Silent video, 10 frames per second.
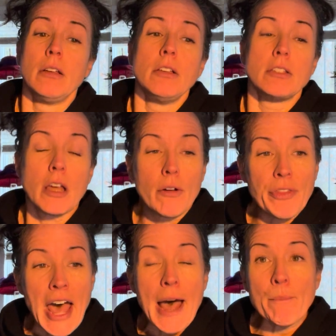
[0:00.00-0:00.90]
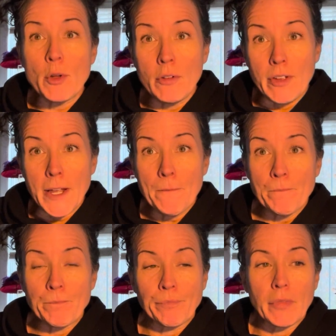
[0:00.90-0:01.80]
So that movie
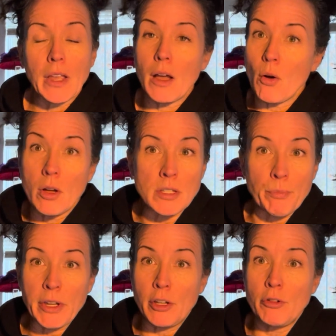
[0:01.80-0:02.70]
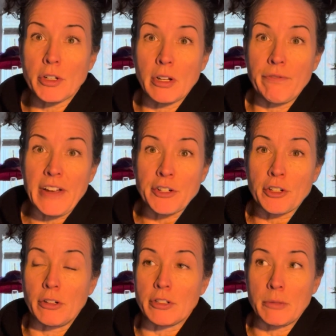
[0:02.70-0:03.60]
was a big, huge
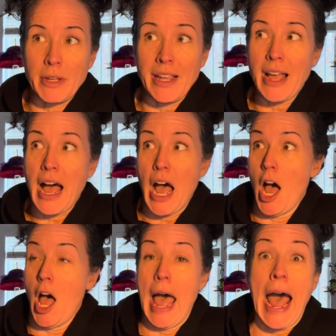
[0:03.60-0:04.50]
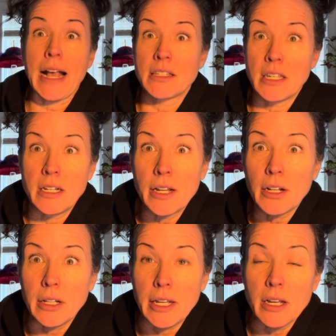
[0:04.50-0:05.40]
confessional to me
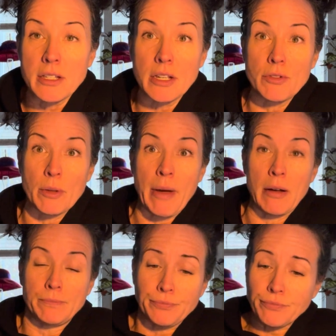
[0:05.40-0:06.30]
accidentally, because it was about